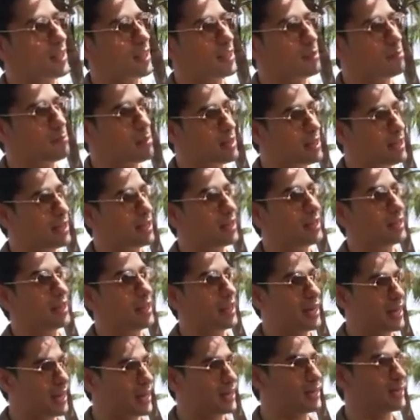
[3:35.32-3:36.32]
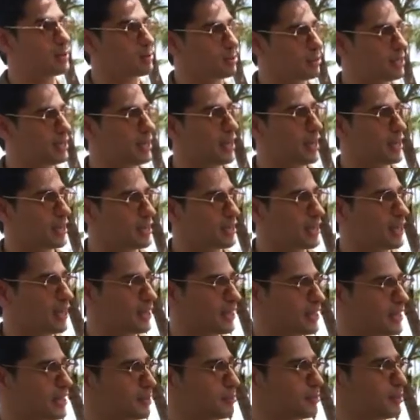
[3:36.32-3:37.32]
can be negated with that,
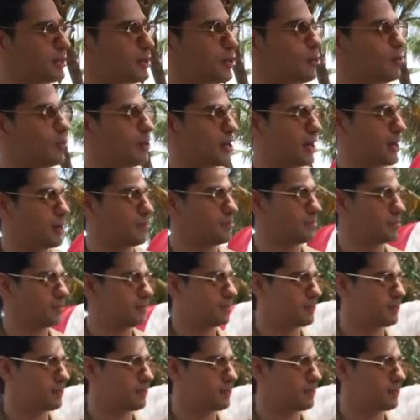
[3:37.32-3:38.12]
like can be overcome?